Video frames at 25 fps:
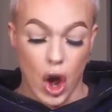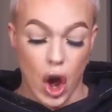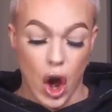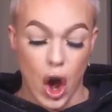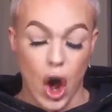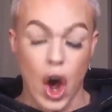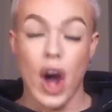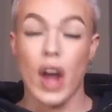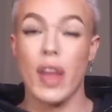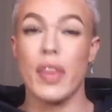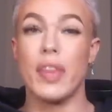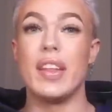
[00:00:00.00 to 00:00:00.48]

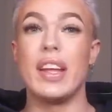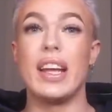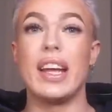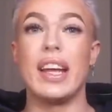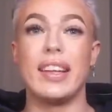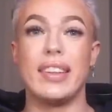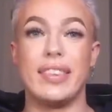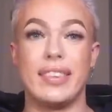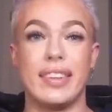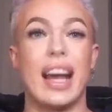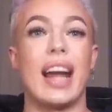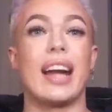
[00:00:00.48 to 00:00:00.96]
on the
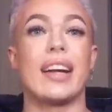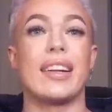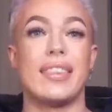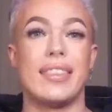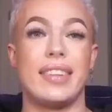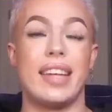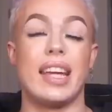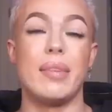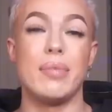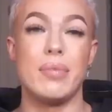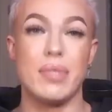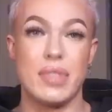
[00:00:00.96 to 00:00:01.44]
exact
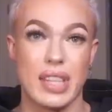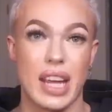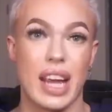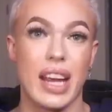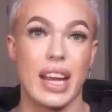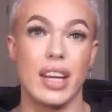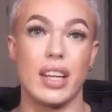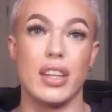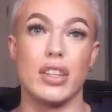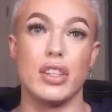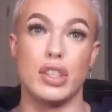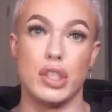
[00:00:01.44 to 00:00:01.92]
same
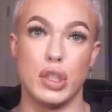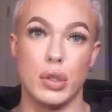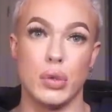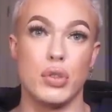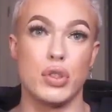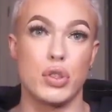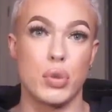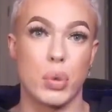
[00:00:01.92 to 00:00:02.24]
date, June